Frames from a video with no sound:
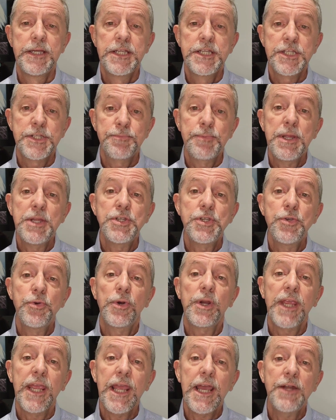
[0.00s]
Speak to
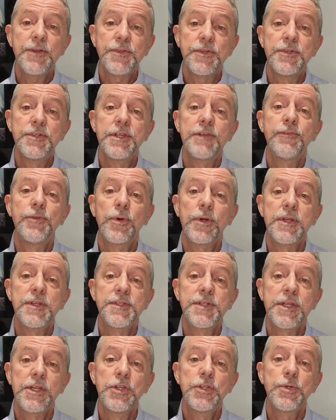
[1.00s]
your accountant if you're
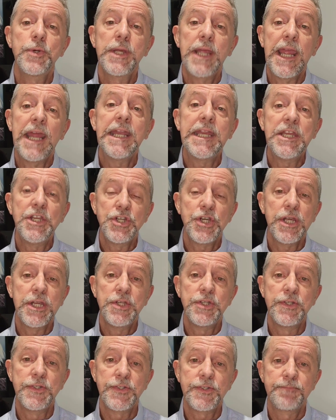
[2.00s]
considering doing any
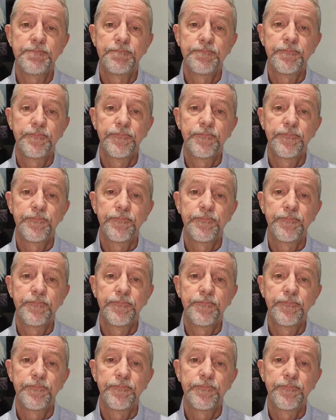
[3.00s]
changes.